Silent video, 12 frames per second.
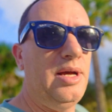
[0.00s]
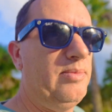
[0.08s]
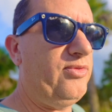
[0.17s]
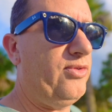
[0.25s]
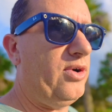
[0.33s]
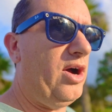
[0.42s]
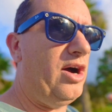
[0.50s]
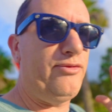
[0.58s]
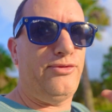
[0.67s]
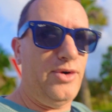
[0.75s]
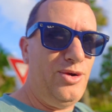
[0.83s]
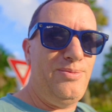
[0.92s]
for
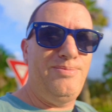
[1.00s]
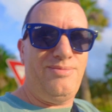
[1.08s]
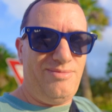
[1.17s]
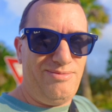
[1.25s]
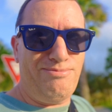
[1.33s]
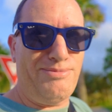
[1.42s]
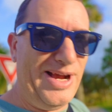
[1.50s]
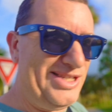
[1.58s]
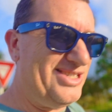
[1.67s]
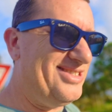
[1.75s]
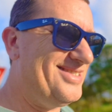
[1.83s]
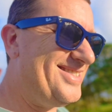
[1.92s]
off-road
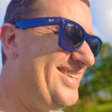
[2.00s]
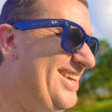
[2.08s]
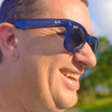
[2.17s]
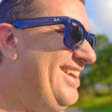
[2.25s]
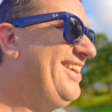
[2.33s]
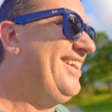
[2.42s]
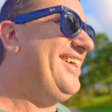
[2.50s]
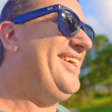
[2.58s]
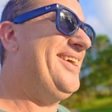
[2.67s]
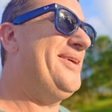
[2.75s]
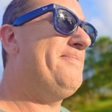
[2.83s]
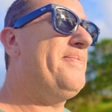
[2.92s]
bicycles.
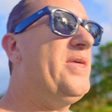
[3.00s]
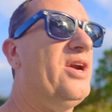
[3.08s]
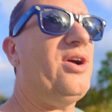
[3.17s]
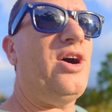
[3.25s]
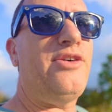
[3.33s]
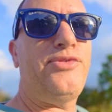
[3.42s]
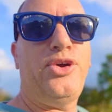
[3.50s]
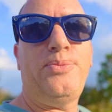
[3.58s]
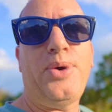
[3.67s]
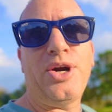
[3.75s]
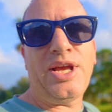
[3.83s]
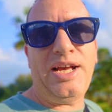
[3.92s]
Their off-road
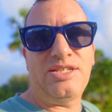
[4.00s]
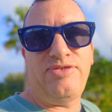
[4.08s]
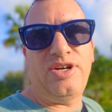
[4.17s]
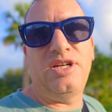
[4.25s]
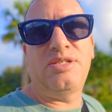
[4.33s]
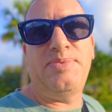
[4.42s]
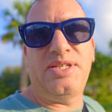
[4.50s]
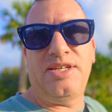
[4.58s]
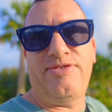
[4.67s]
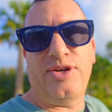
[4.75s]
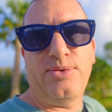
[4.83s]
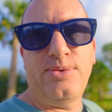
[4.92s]
park has very
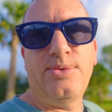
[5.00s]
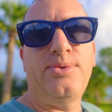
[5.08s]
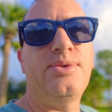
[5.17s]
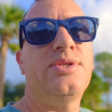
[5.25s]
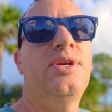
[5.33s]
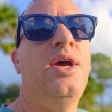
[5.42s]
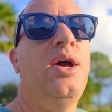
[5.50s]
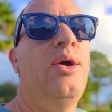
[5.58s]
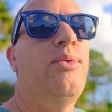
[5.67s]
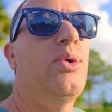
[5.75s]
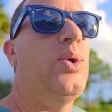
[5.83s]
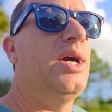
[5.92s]
specific rules,
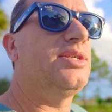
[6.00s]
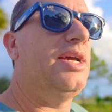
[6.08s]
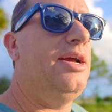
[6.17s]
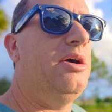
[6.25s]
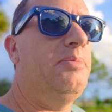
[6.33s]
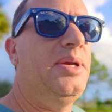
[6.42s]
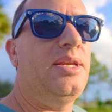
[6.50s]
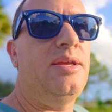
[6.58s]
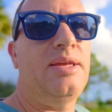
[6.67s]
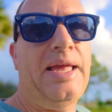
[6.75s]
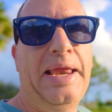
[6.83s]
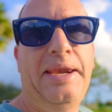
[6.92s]
requires a helmet,
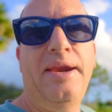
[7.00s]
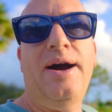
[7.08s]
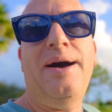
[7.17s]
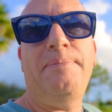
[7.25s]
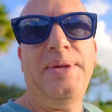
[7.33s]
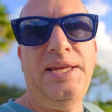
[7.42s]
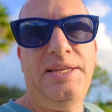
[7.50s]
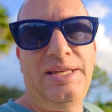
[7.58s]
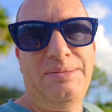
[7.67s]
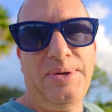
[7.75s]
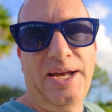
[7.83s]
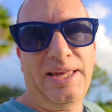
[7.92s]
cannot be an
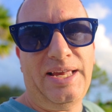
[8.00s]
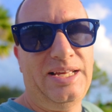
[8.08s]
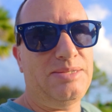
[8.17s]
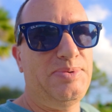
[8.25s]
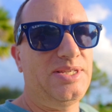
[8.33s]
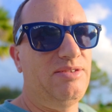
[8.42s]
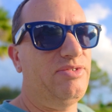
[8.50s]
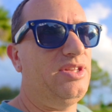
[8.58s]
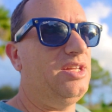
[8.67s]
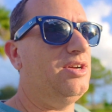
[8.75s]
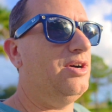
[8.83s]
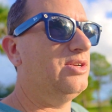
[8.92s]
e-bike. It
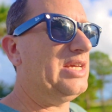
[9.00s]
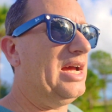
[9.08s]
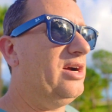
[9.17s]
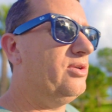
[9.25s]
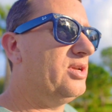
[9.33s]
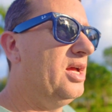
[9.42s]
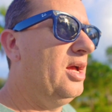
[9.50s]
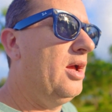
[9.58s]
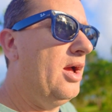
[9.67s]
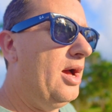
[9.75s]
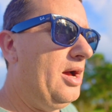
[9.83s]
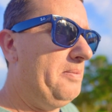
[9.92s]
specifically calls out
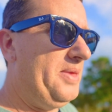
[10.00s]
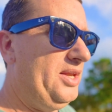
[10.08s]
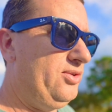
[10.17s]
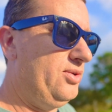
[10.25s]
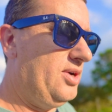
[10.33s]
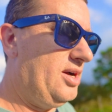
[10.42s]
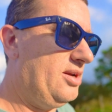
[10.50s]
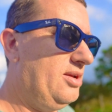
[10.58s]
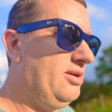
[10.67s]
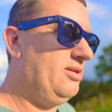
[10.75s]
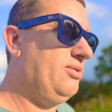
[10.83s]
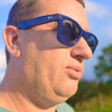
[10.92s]
they do not
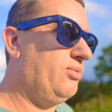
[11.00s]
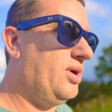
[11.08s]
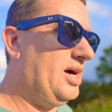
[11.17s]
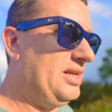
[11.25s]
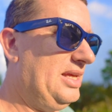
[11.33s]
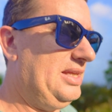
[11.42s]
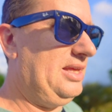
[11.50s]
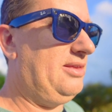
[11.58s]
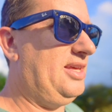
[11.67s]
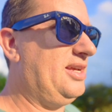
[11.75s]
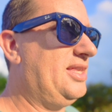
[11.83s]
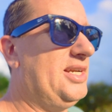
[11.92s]
want
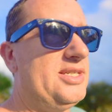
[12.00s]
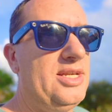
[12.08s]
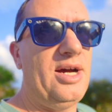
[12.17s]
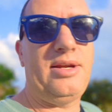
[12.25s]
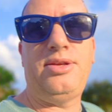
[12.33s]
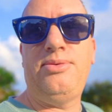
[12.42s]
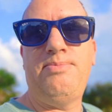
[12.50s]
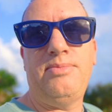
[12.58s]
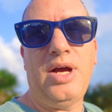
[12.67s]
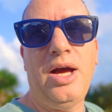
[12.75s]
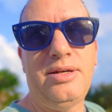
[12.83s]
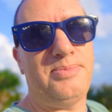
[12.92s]
anything that is not
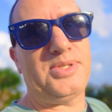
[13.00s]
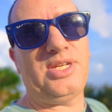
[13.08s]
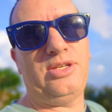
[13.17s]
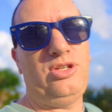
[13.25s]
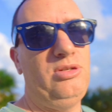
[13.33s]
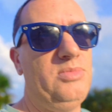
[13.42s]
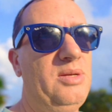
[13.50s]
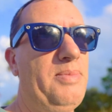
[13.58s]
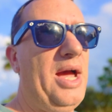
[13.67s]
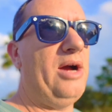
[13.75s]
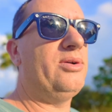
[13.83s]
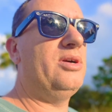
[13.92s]
100% human
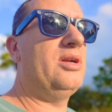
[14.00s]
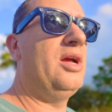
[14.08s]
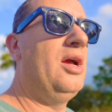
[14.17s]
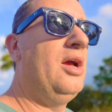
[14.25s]
powered.